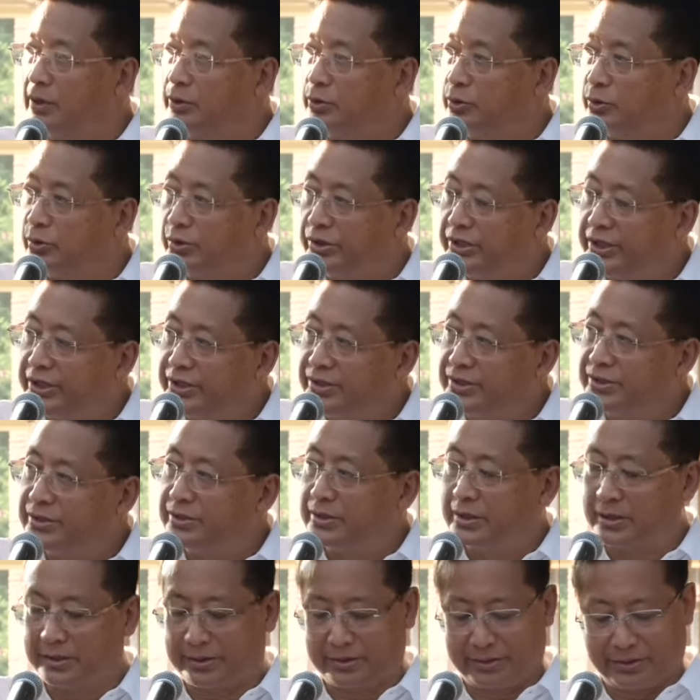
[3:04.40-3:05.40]
To
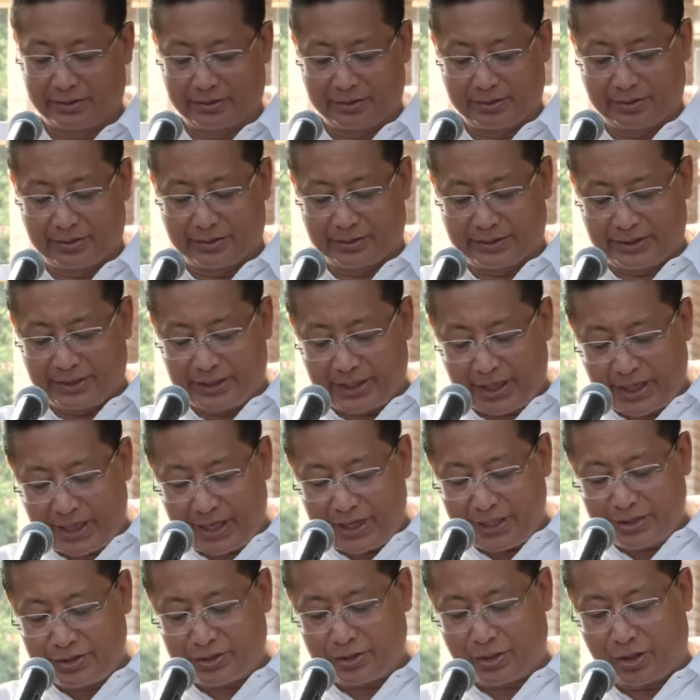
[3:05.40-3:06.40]
reach the
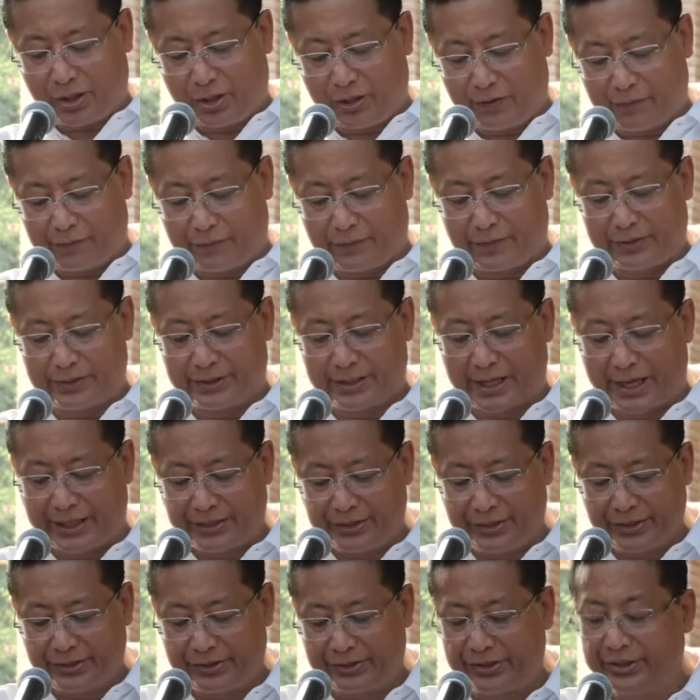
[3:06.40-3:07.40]
age of
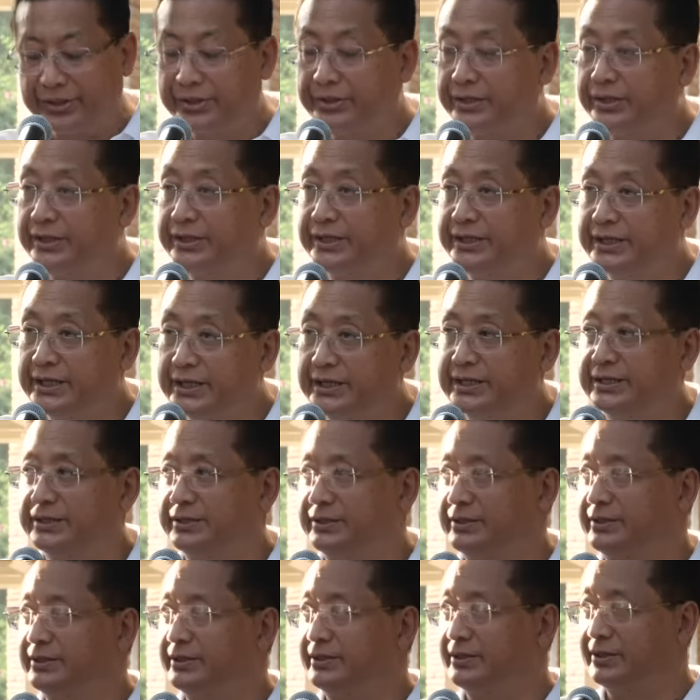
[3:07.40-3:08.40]
93
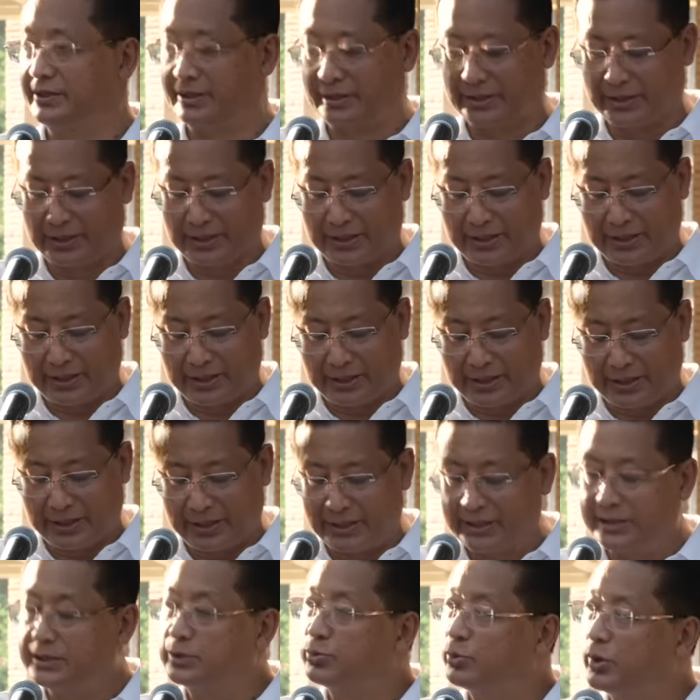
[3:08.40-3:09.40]
years.
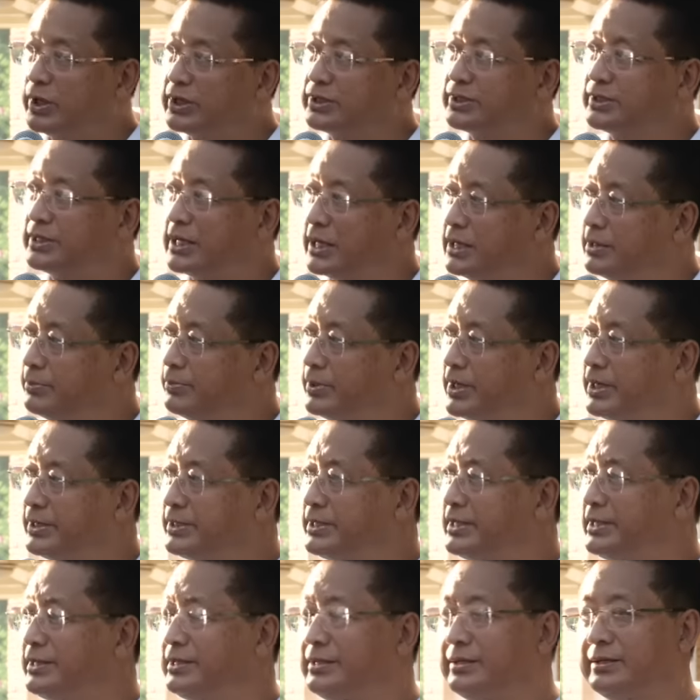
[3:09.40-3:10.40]
Is worth
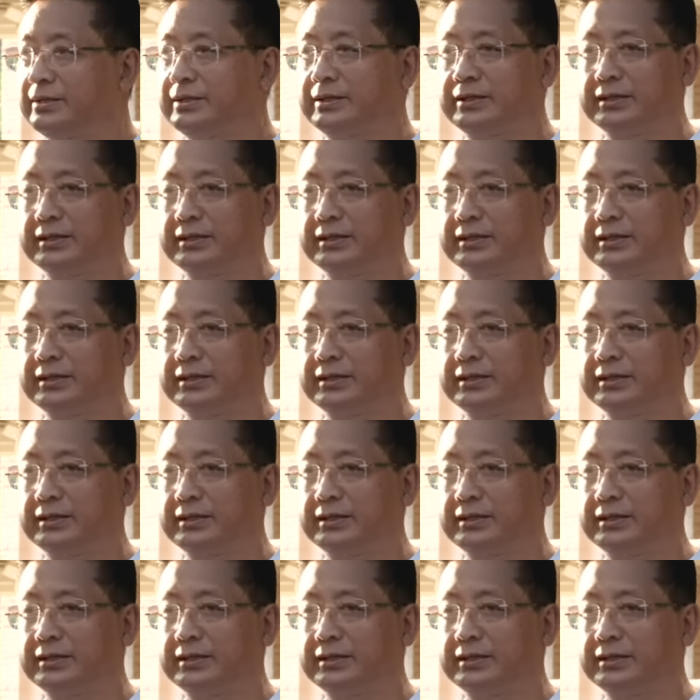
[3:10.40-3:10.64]
celebrating.